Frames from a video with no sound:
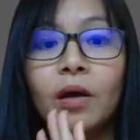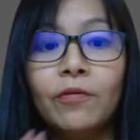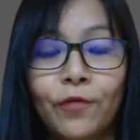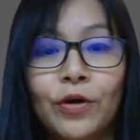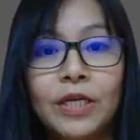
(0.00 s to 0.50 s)

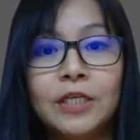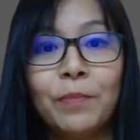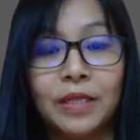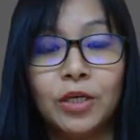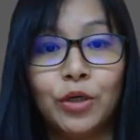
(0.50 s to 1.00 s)
for this
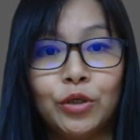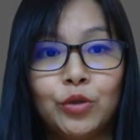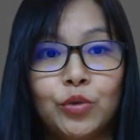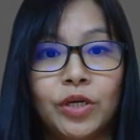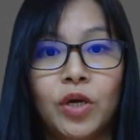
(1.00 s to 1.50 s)
particular
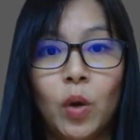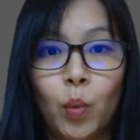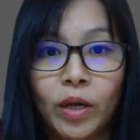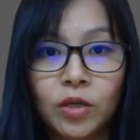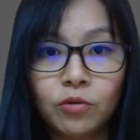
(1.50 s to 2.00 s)
student,
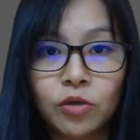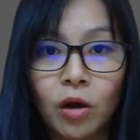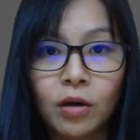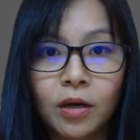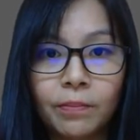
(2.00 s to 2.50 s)
when you
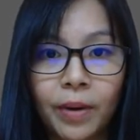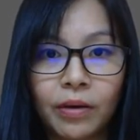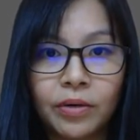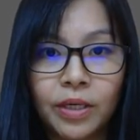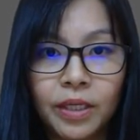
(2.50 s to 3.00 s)
talk
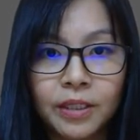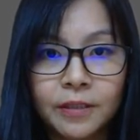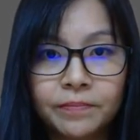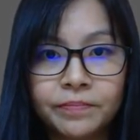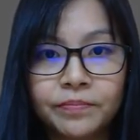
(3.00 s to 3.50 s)
about
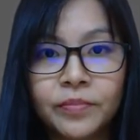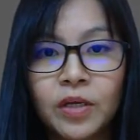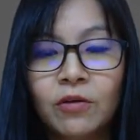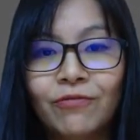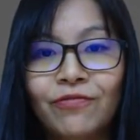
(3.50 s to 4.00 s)
this
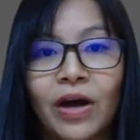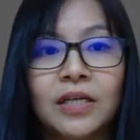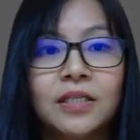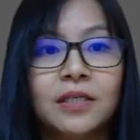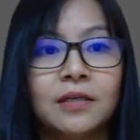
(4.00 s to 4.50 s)

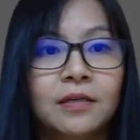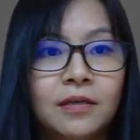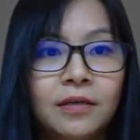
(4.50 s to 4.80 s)
faster,